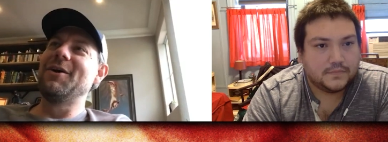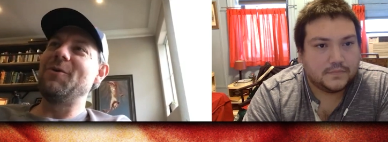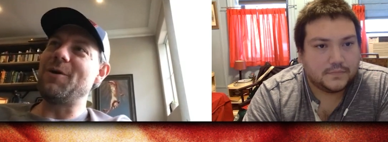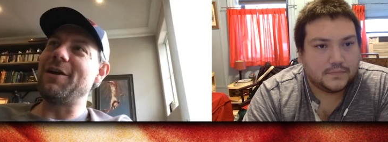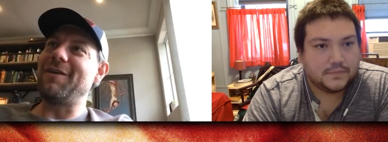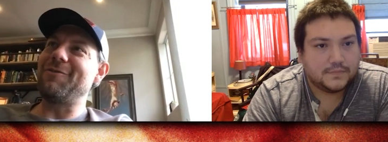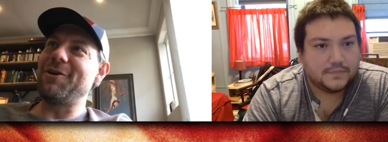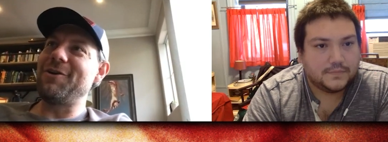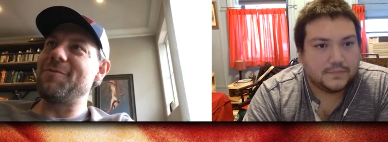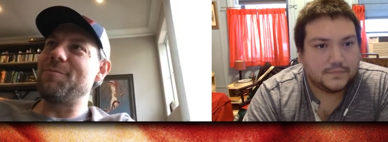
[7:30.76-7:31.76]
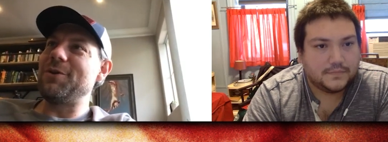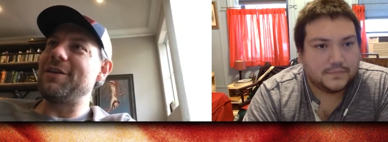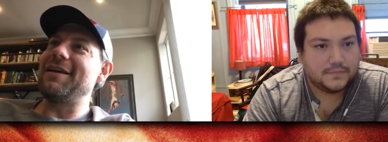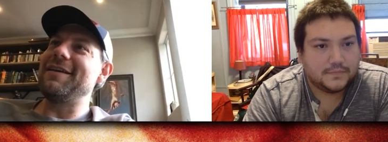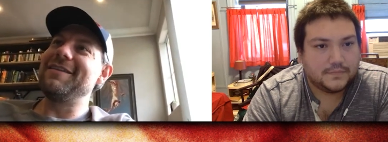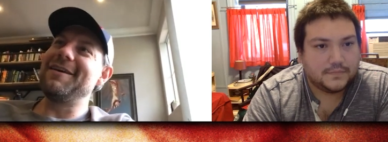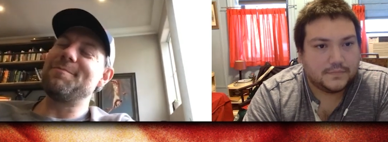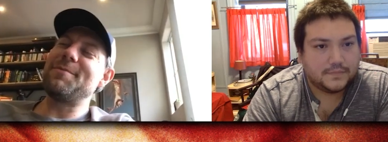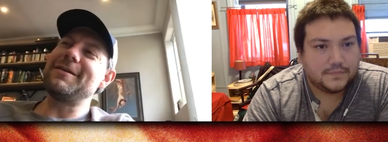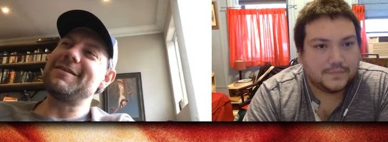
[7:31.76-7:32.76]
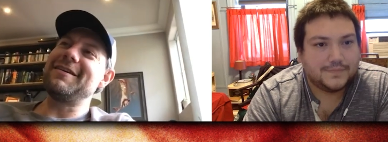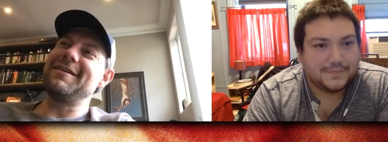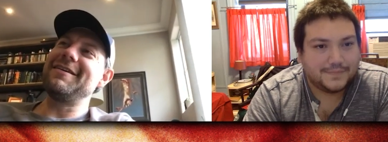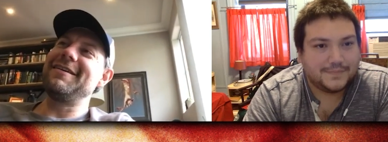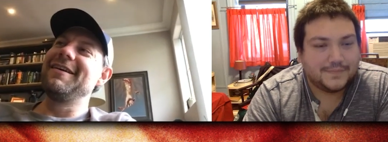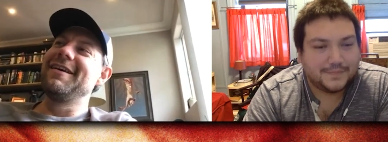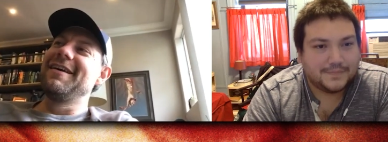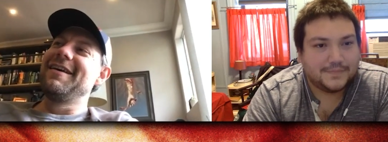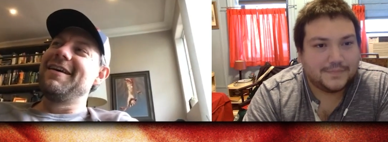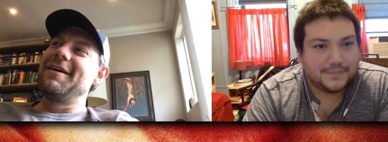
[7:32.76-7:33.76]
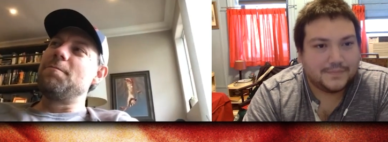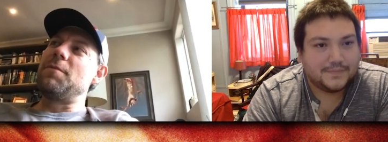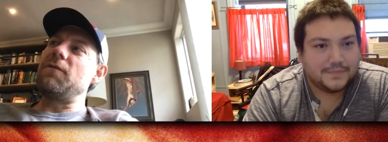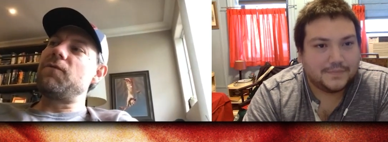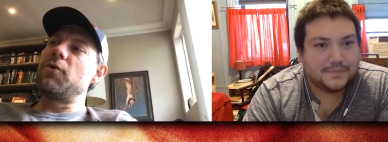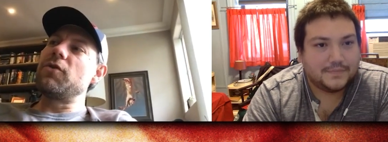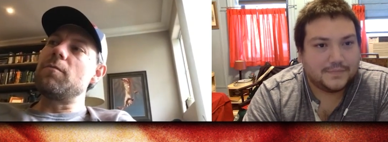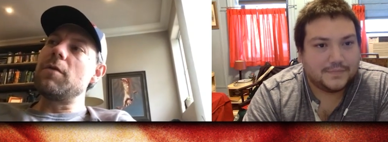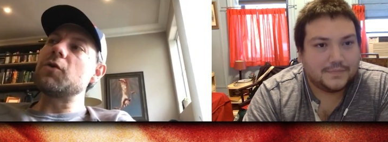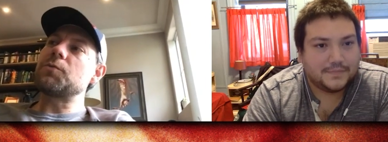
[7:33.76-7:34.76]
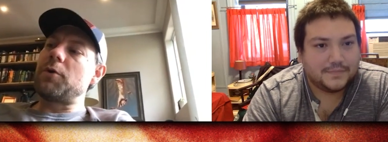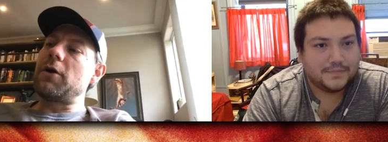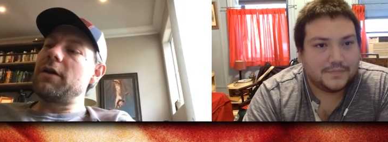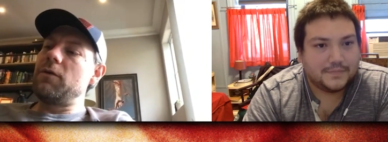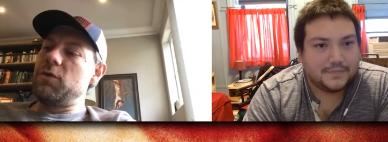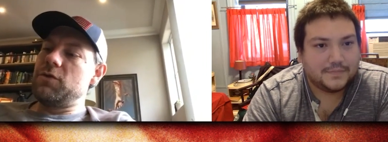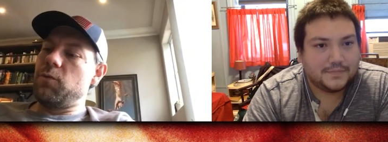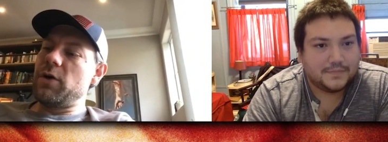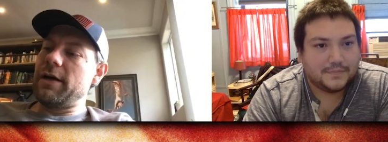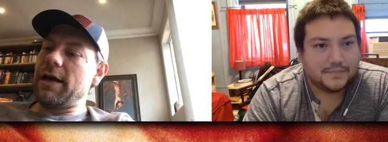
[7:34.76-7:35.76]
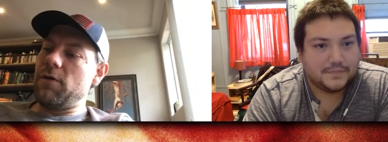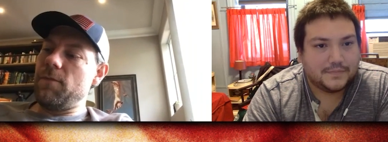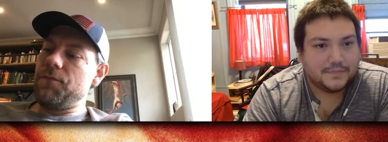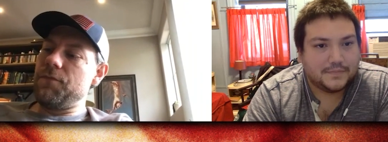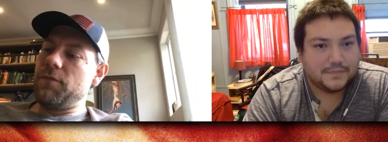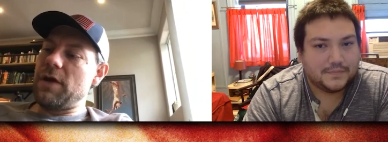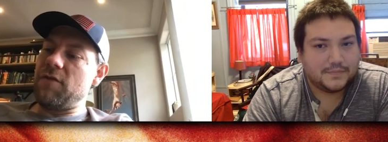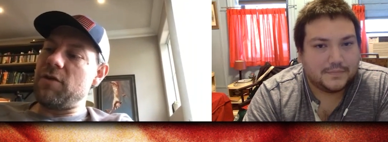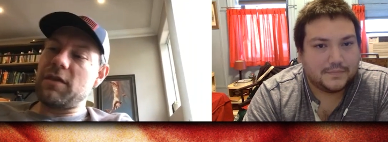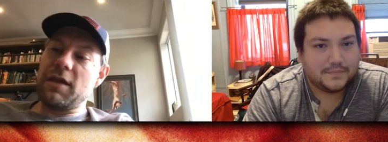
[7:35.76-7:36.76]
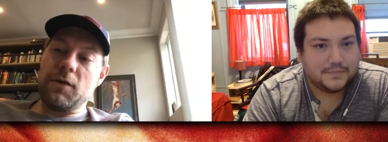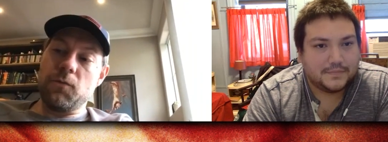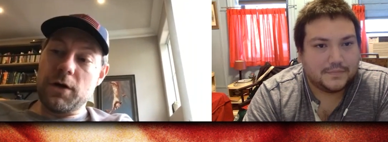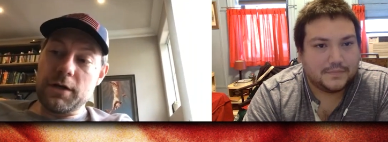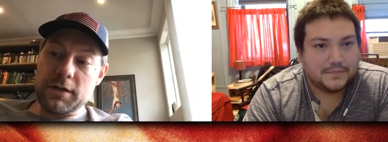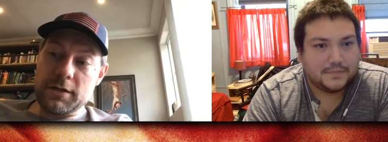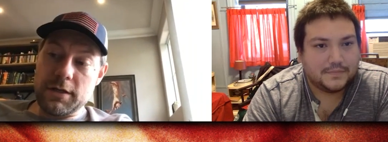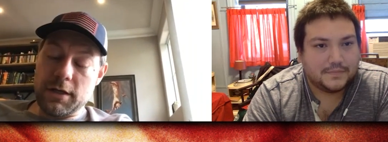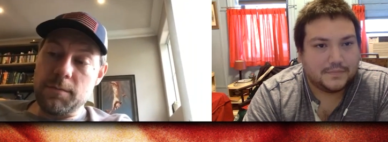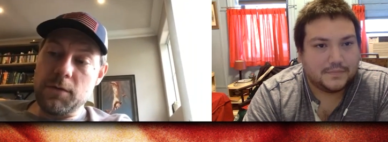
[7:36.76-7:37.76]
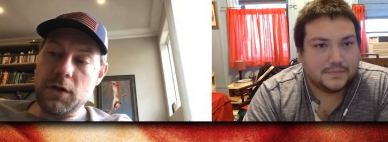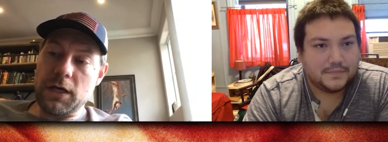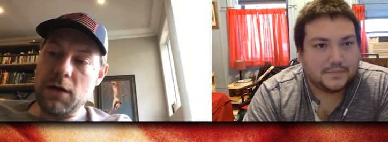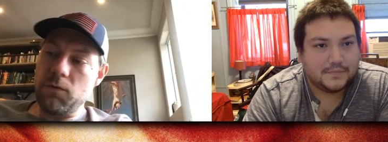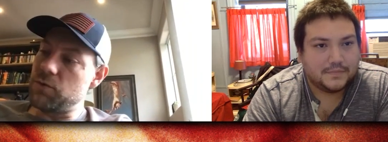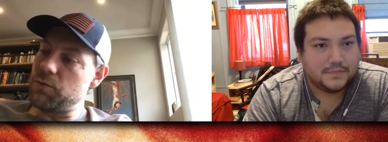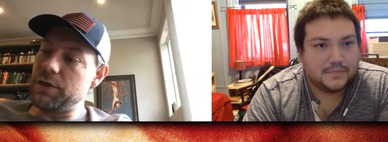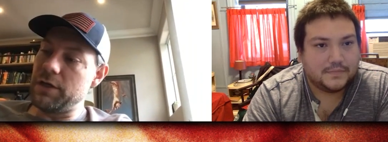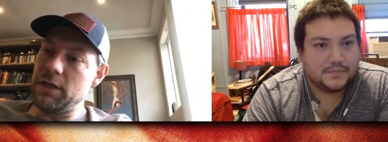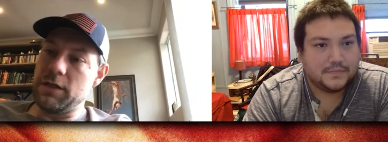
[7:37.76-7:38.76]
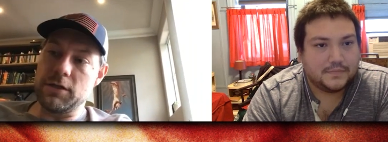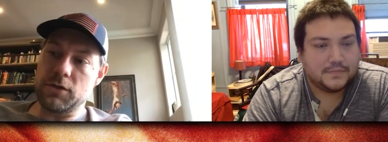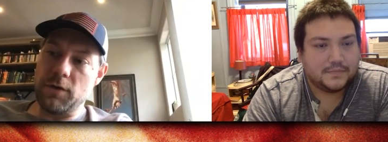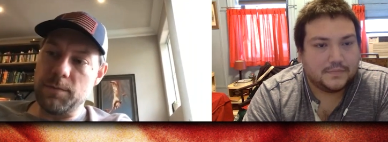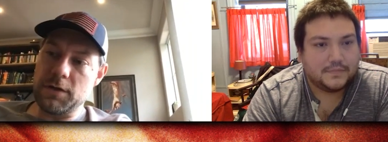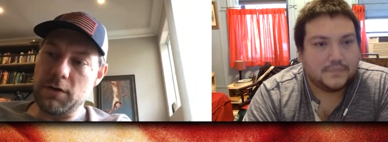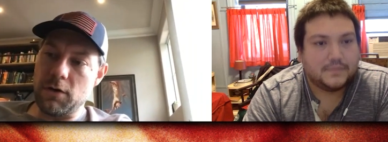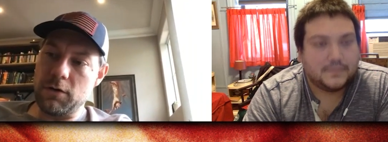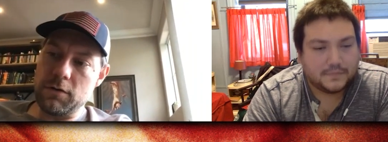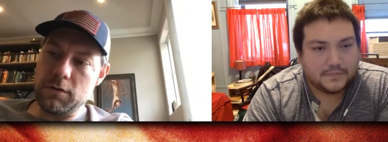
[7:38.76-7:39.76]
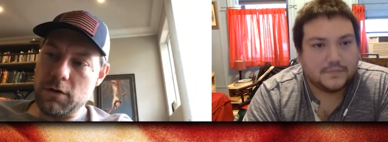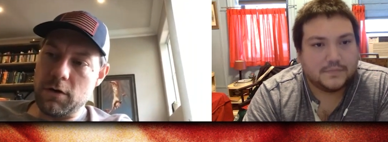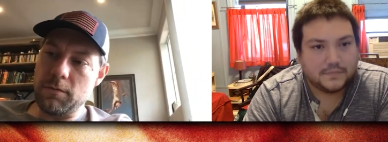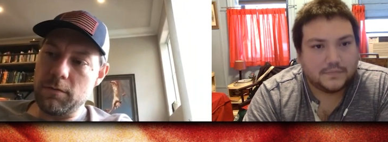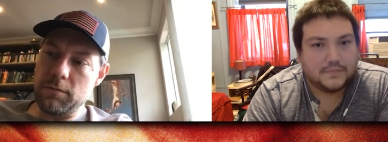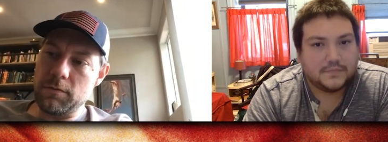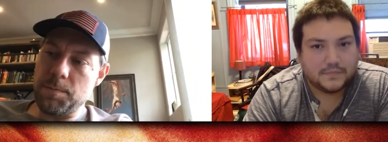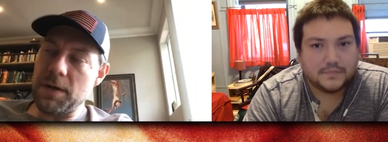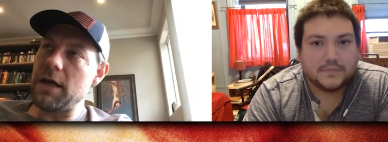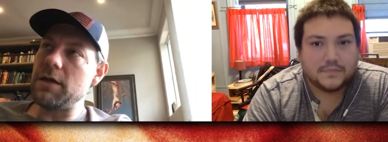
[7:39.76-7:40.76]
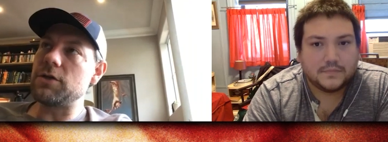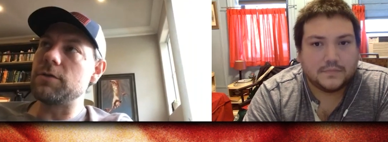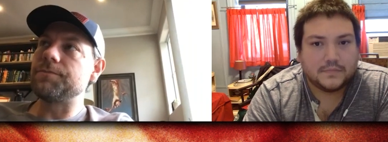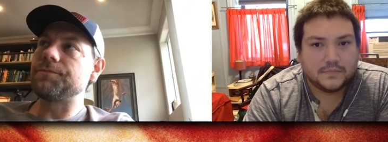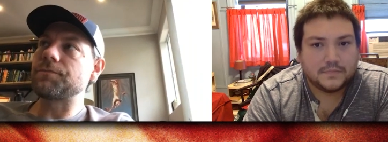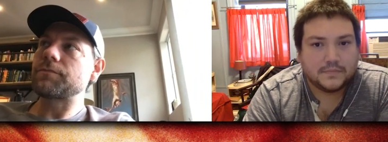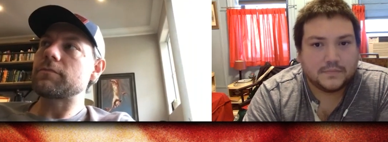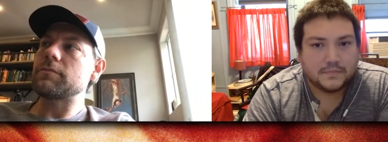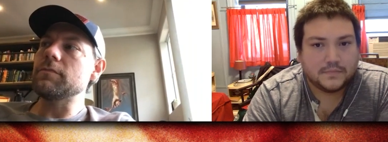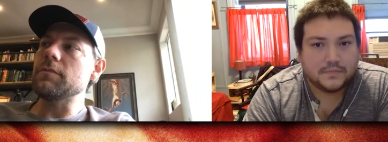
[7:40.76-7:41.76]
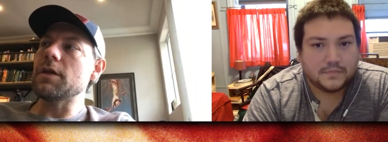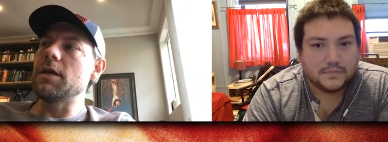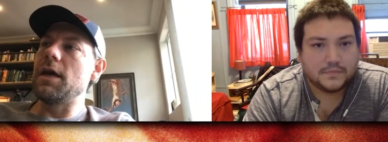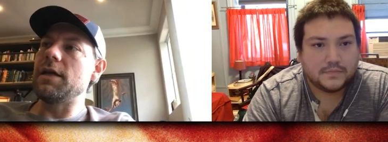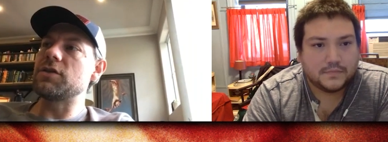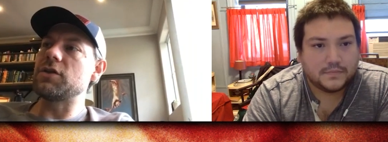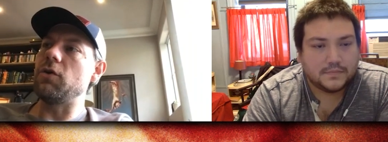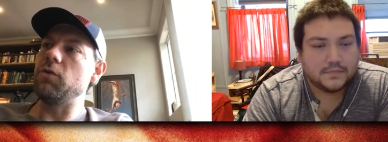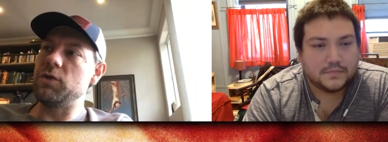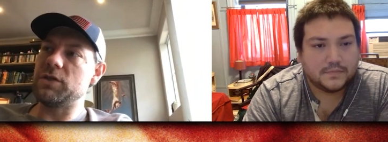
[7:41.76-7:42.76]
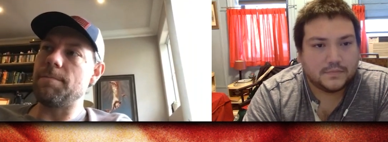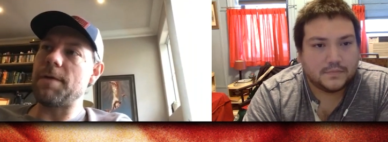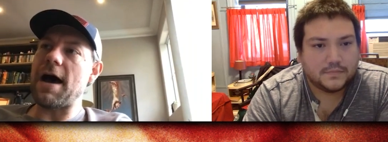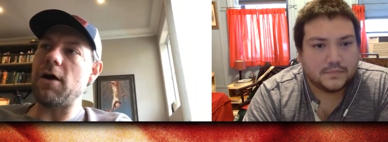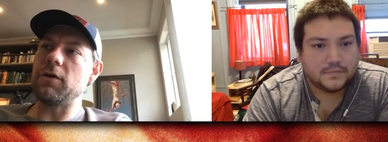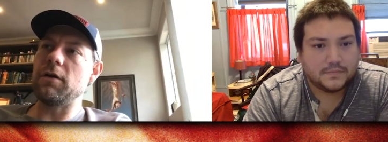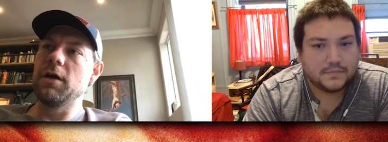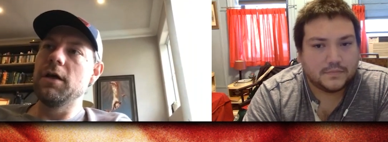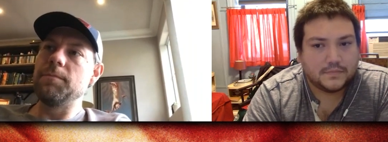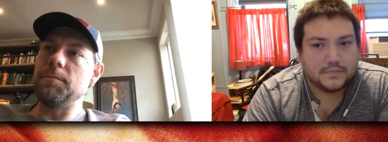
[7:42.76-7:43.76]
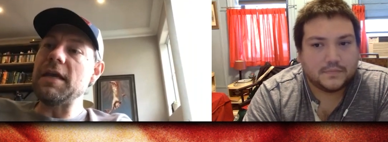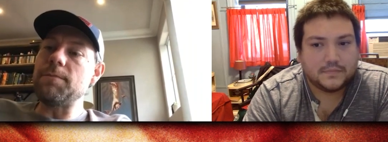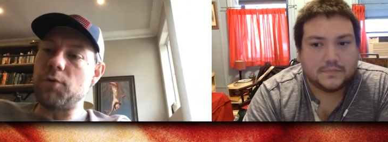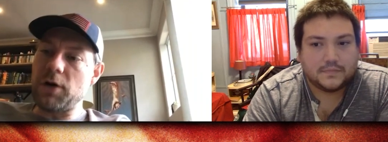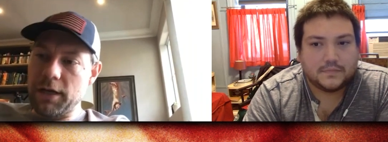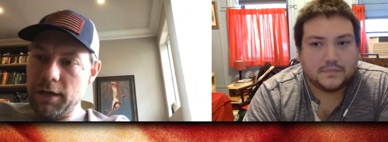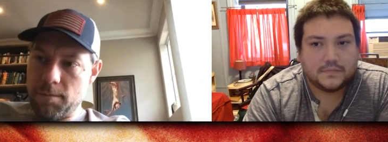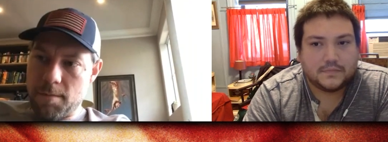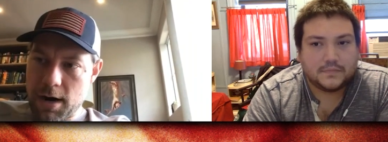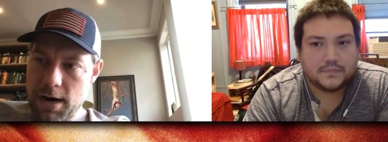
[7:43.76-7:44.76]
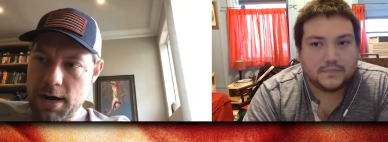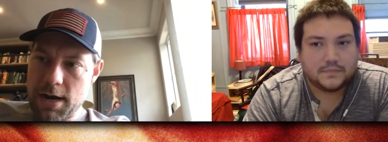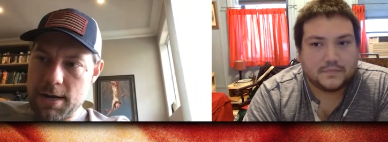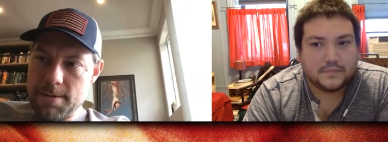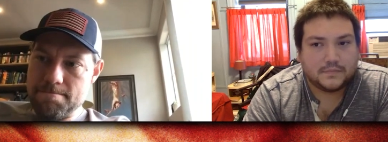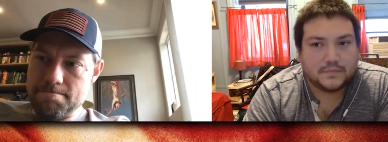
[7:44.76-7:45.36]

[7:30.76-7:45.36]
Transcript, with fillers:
Speaker 1: Whatever, you can put that in there, but for the most part, it was everything he wanted to communicate was really in the script and on the page. And so it was about me bringing my